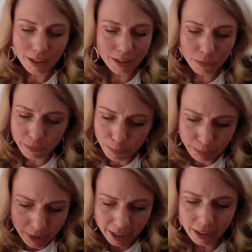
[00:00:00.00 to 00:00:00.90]
you
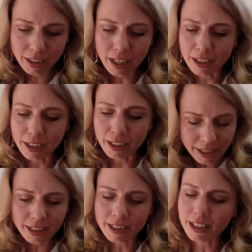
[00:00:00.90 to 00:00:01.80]
bring a
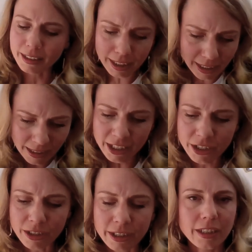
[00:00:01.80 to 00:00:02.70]
kid, a
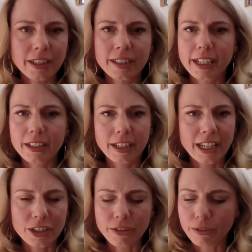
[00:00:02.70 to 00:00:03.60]
teenager into the
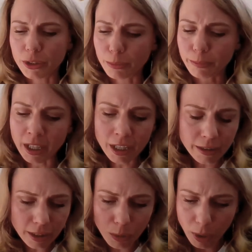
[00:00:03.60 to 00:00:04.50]
interrogation room,
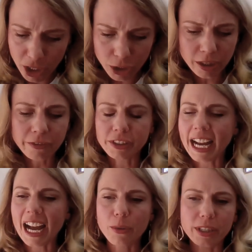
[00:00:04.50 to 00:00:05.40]
they're questioned for
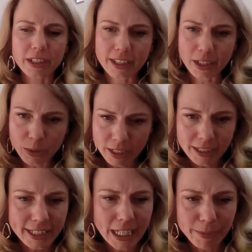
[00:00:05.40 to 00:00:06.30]
hours using
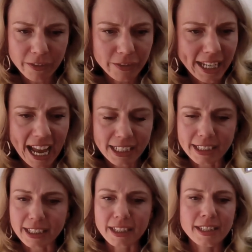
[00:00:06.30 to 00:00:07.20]
deceptive
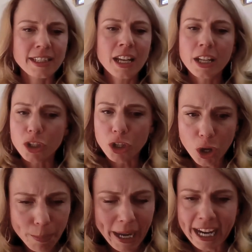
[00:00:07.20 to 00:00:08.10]
tactics,
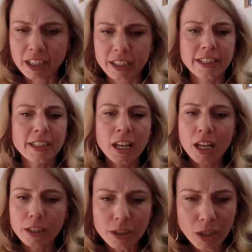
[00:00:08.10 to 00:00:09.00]
no parent,
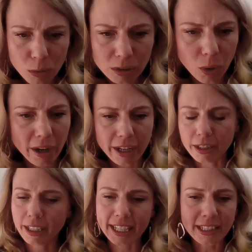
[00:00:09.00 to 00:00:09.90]
no
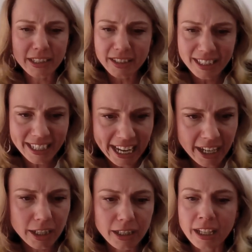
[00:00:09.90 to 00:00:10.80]
lawyer, kid is
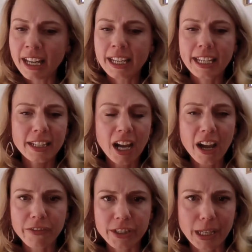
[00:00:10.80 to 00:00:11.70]
scared, kid
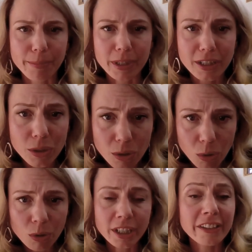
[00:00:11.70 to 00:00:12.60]
offers up a
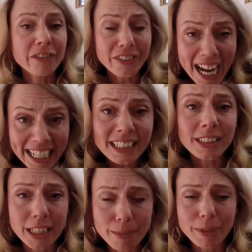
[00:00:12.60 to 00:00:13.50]
story
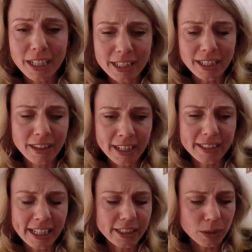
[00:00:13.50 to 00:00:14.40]
finally because he thinks
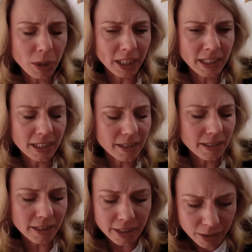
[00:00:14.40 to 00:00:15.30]
that's what he needs to
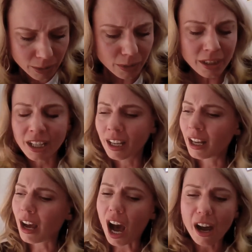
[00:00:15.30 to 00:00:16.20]
do,
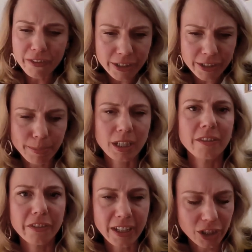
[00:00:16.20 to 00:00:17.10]
offers up a
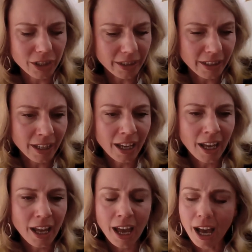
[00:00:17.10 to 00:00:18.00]
confession.
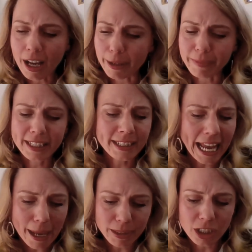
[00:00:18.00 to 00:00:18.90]
This has
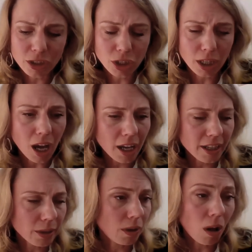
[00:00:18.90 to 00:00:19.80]
happened in
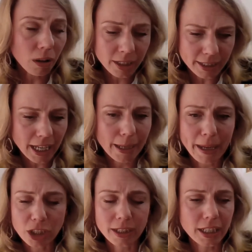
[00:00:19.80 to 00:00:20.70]
Chicago all the time,
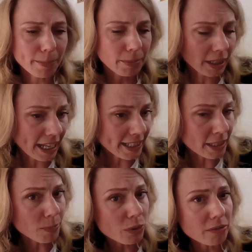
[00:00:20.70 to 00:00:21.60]
actually, in a couple of
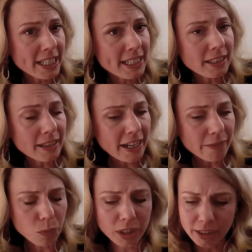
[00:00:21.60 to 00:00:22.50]
cases most recently that I've
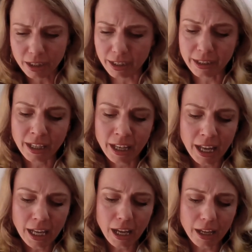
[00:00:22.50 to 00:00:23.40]
worked on,
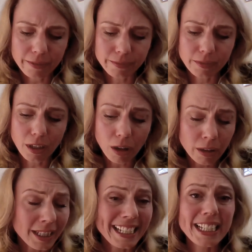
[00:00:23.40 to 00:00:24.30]

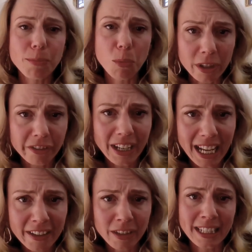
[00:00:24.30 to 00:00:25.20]
the Dixmoor
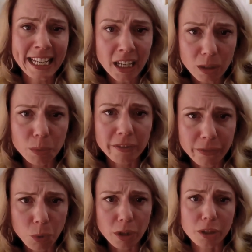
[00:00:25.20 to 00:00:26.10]
5 and the Englewood
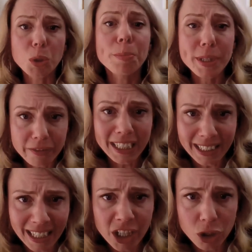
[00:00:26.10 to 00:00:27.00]
4. Groups of
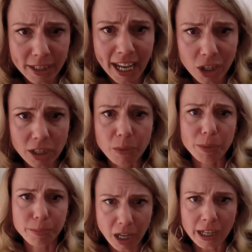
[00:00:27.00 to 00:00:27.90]
teenagers actually were
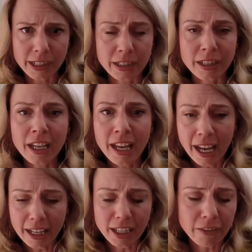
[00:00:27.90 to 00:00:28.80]
brought in and